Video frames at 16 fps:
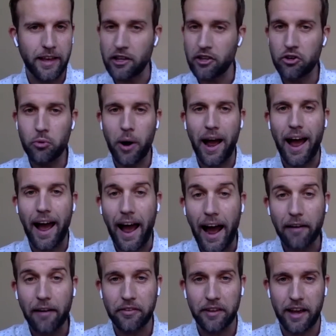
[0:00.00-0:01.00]
you have
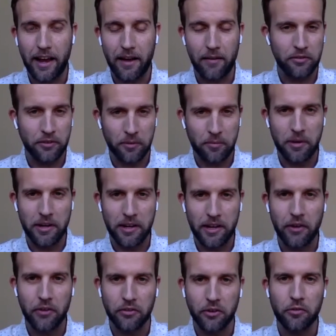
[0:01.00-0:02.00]
to have somebody
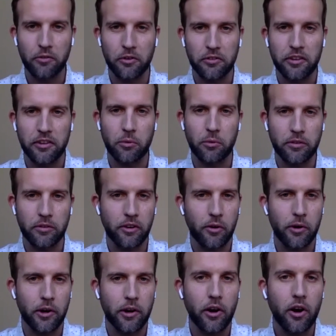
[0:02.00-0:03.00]
else overseeing what's
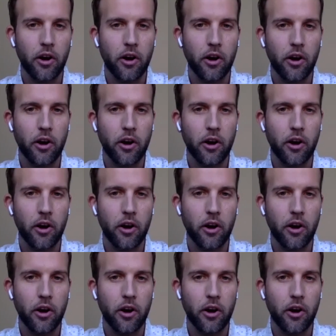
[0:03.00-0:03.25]
going on,